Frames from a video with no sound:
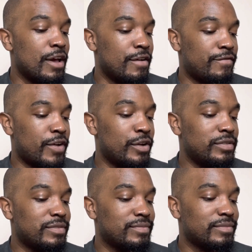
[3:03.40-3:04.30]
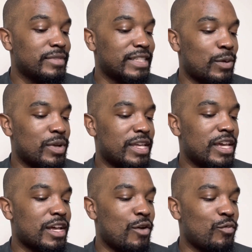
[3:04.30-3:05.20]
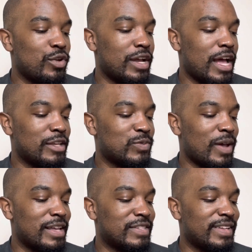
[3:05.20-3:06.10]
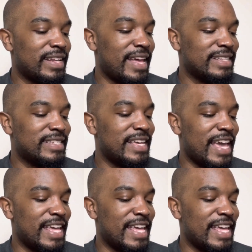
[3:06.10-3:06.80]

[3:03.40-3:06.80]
First, they would kick off Real Housewives of Atlanta